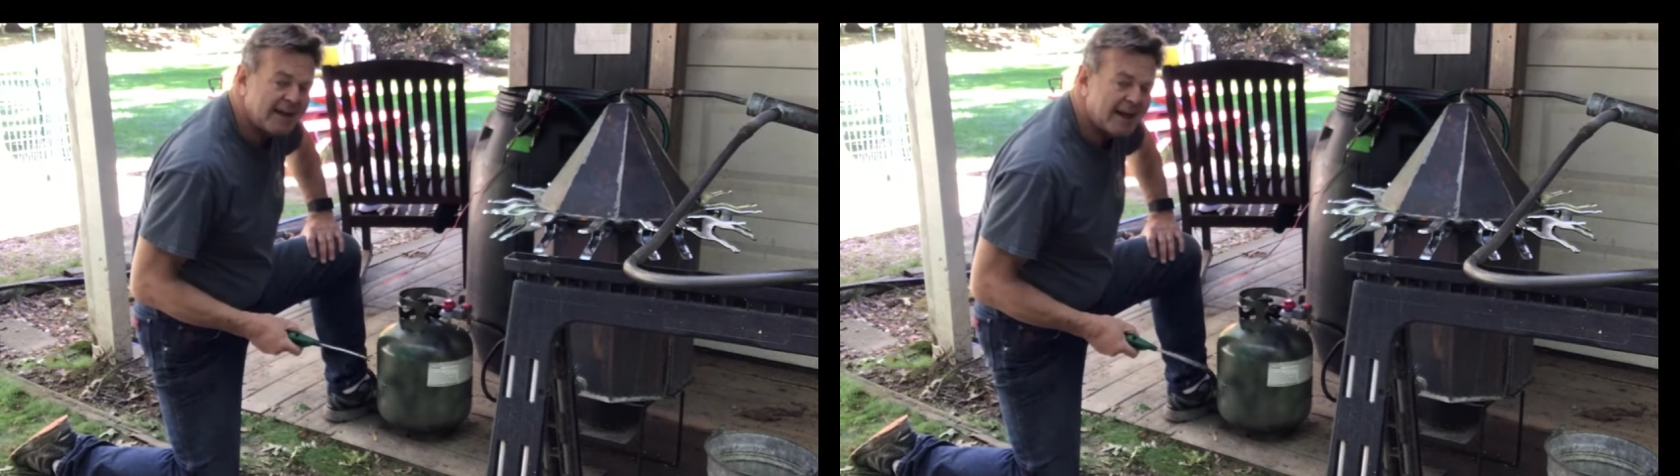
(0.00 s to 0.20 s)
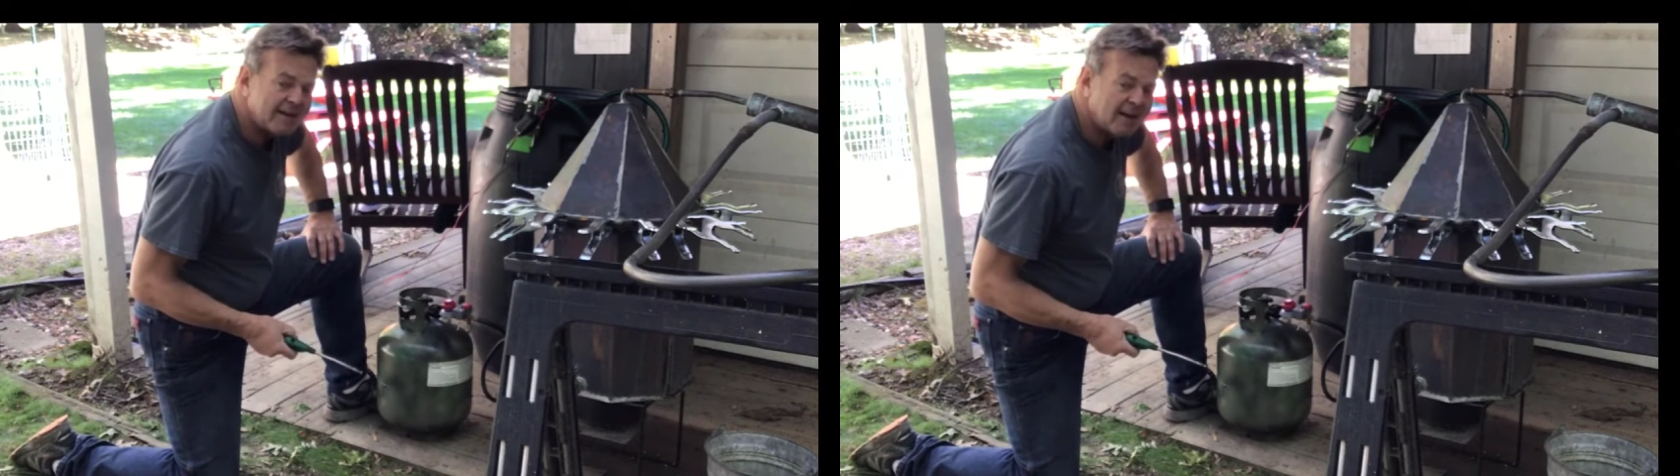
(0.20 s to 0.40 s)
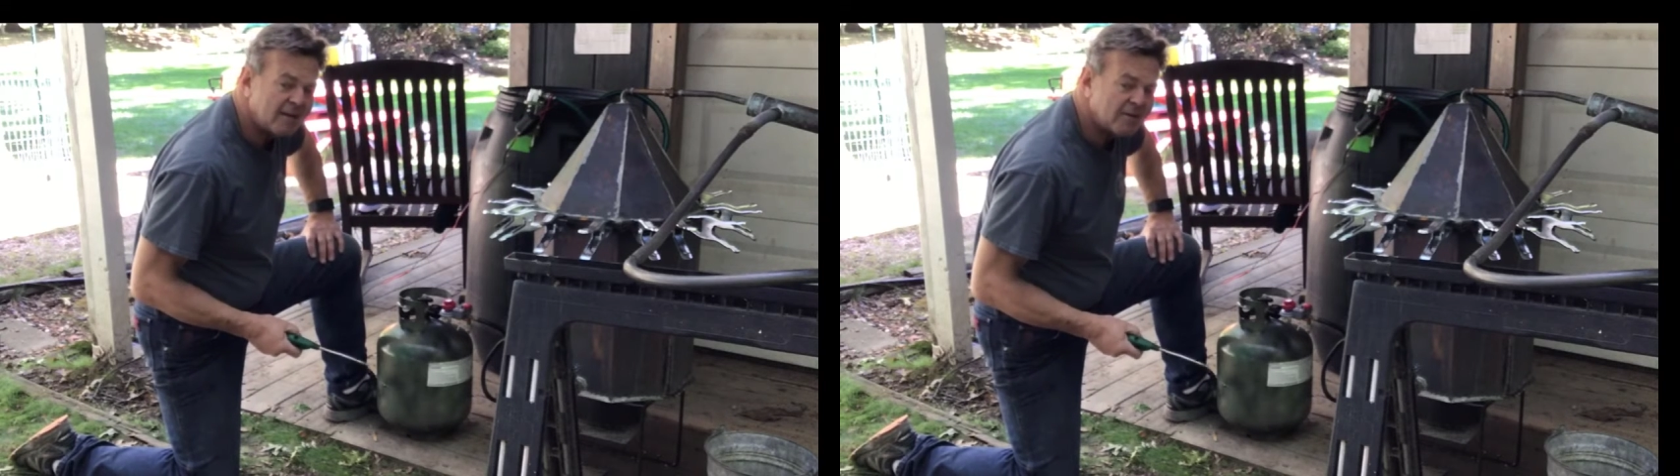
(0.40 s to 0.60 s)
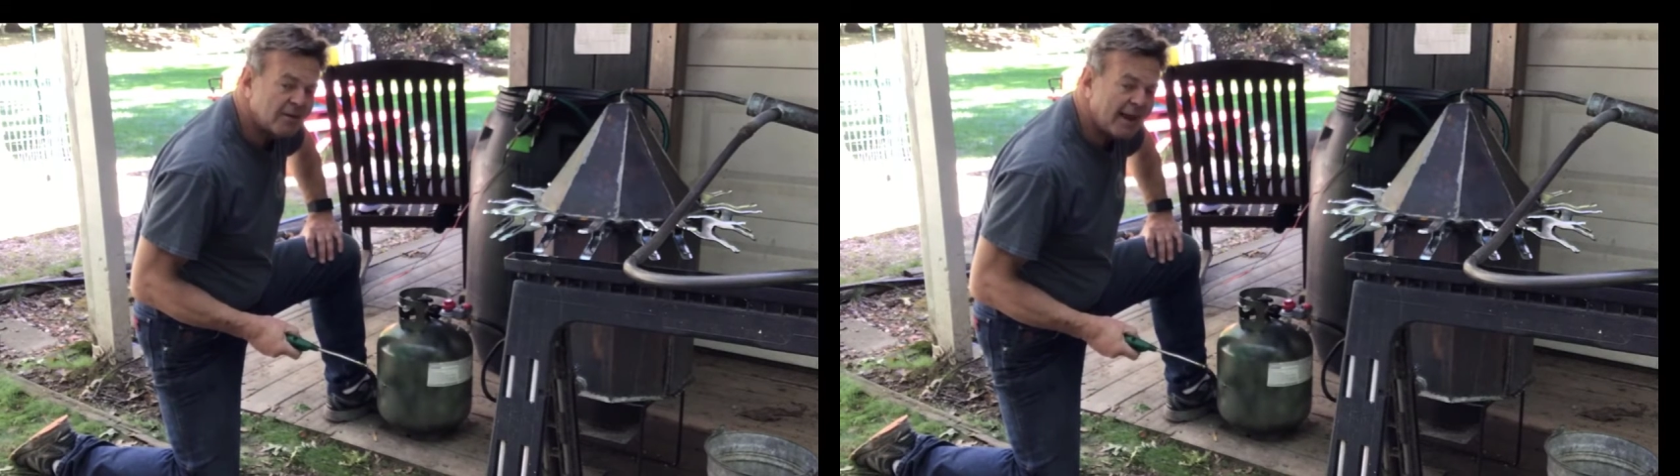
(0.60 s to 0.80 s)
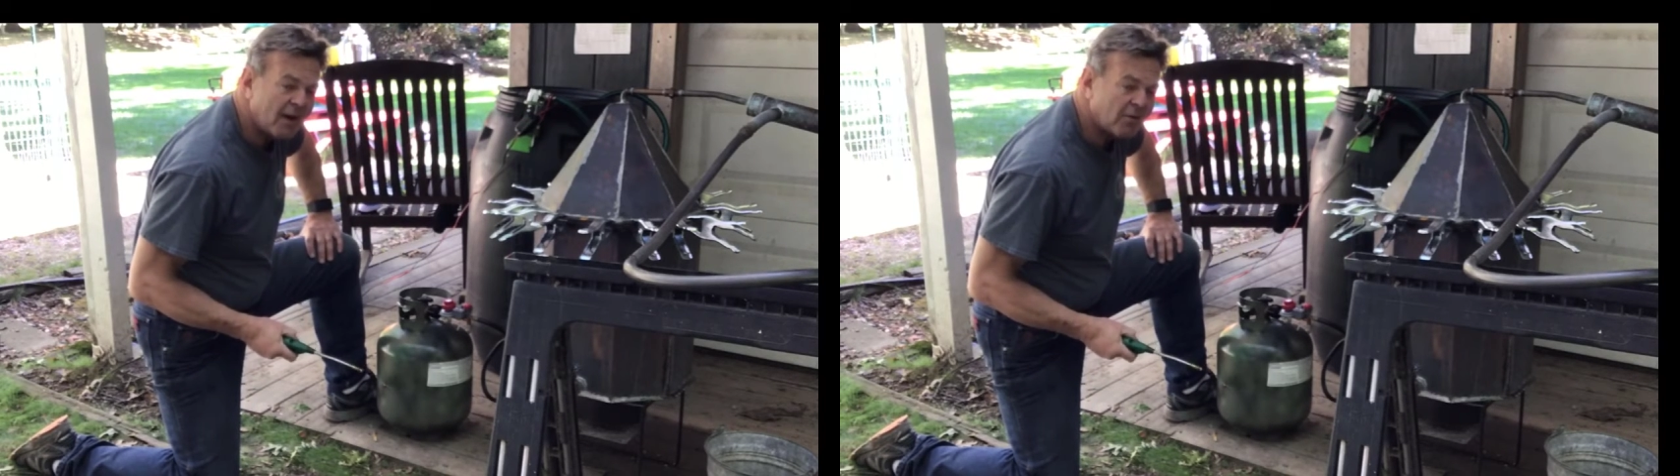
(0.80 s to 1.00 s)
that
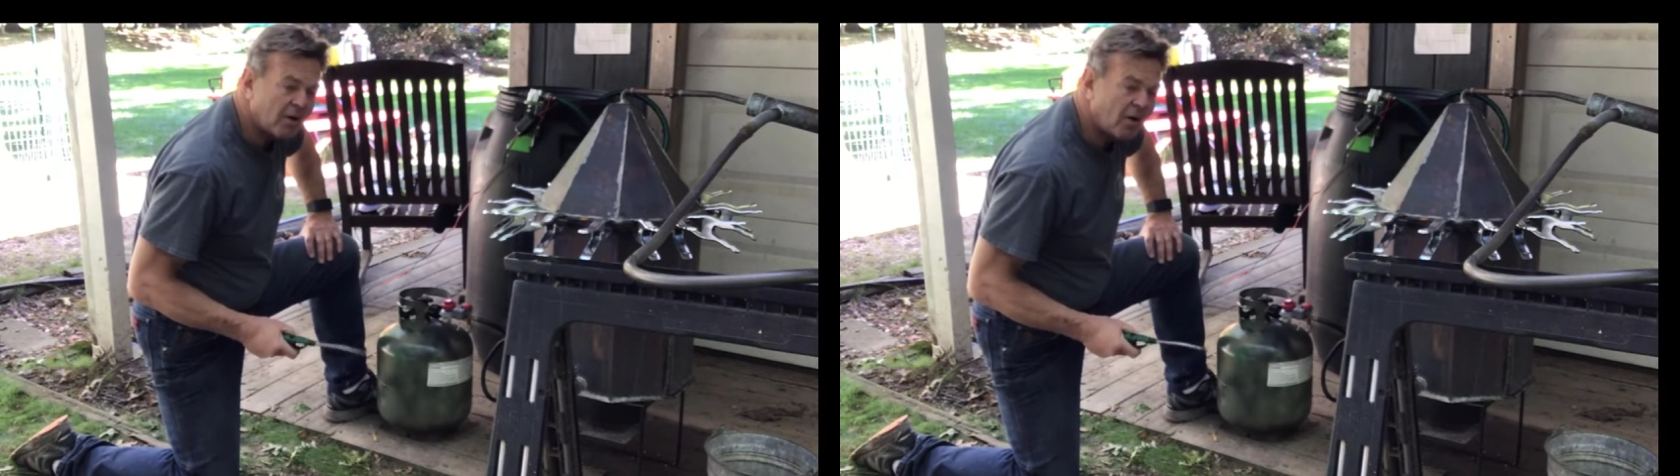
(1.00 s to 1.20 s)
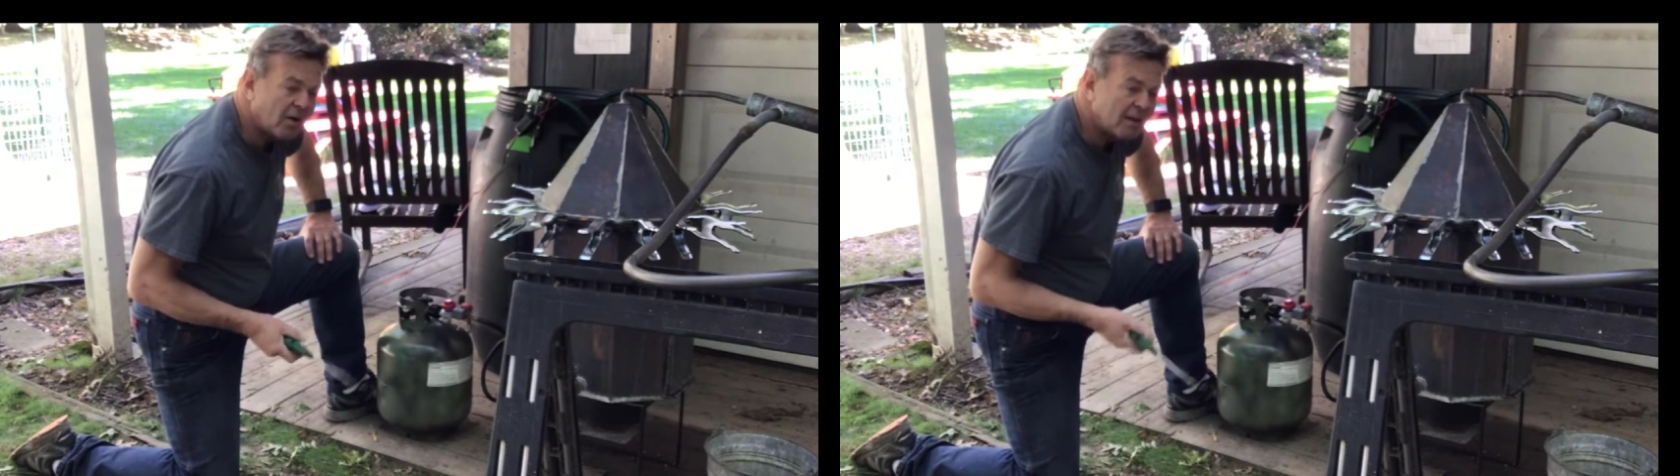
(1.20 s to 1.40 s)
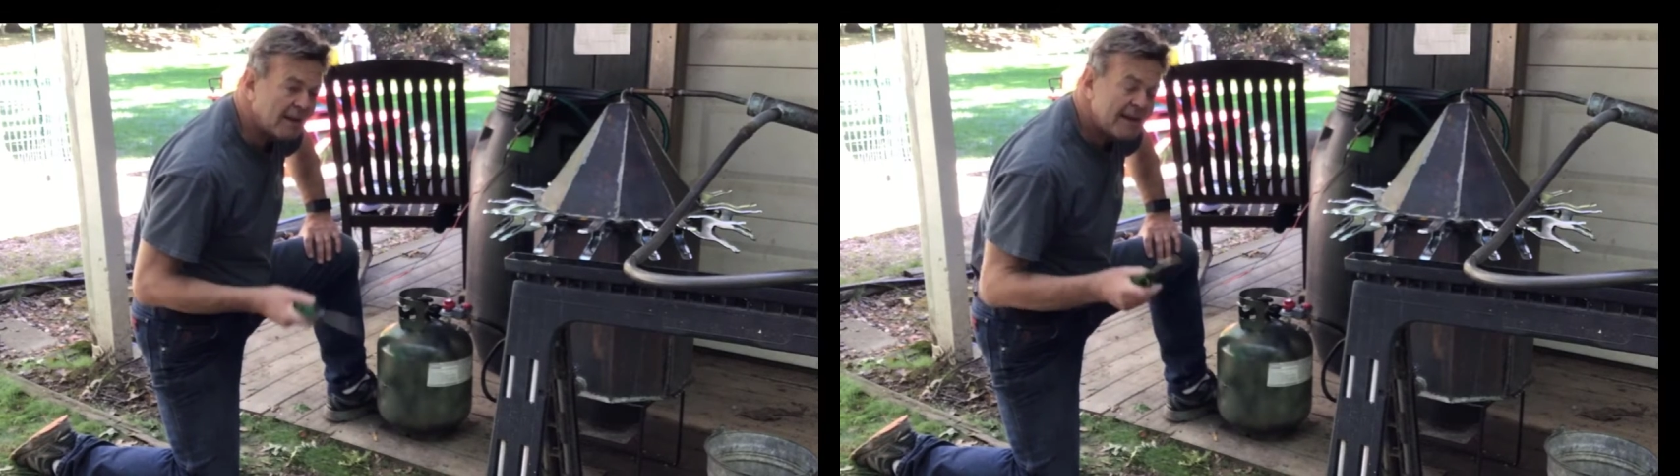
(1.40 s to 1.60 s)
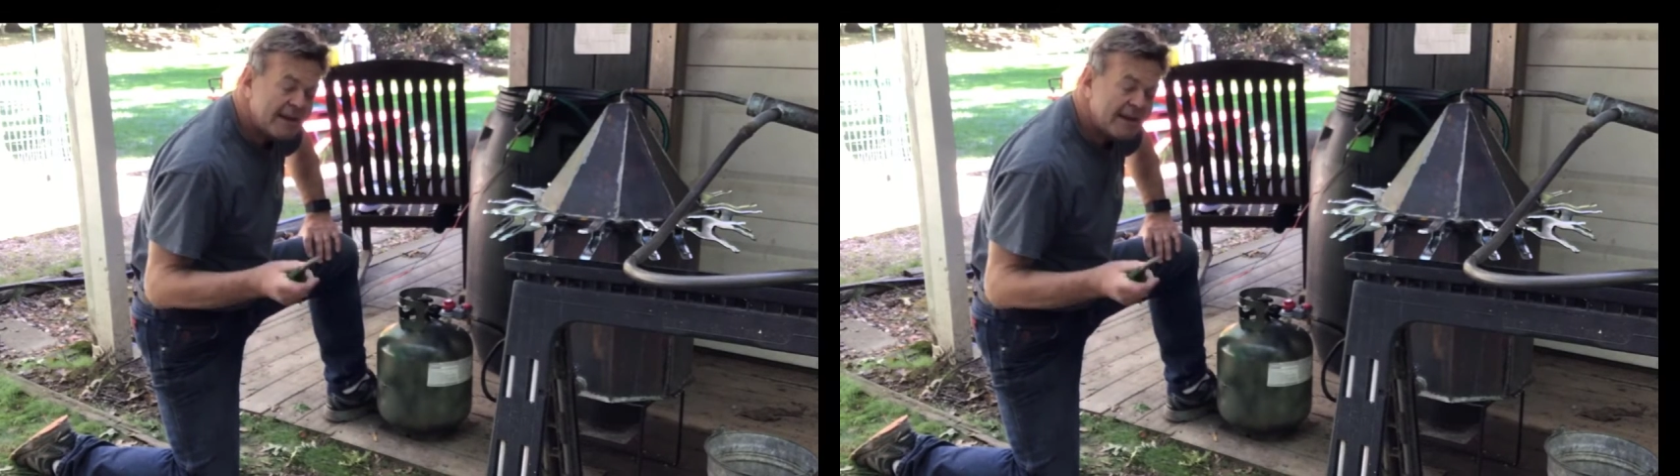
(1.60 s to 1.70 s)
into alcohol.